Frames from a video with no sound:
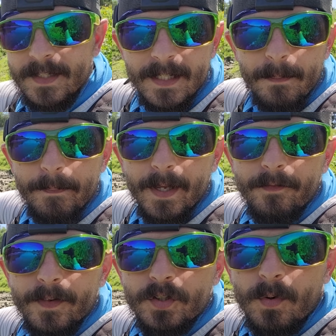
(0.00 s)
seen a
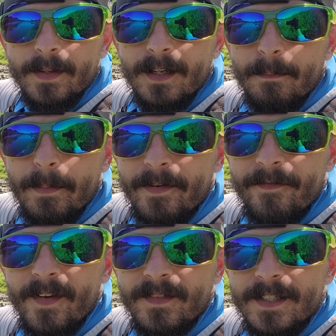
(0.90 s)
big fish right there,
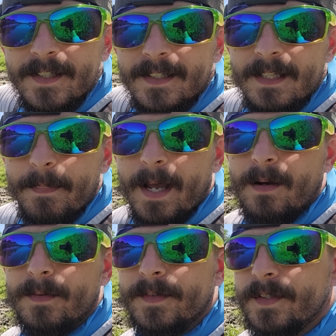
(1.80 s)
maybe 50, 60
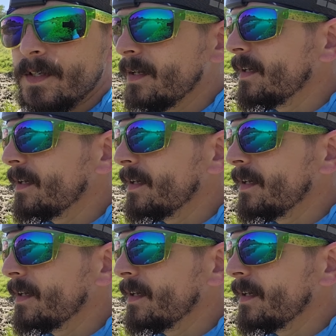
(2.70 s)
pounds.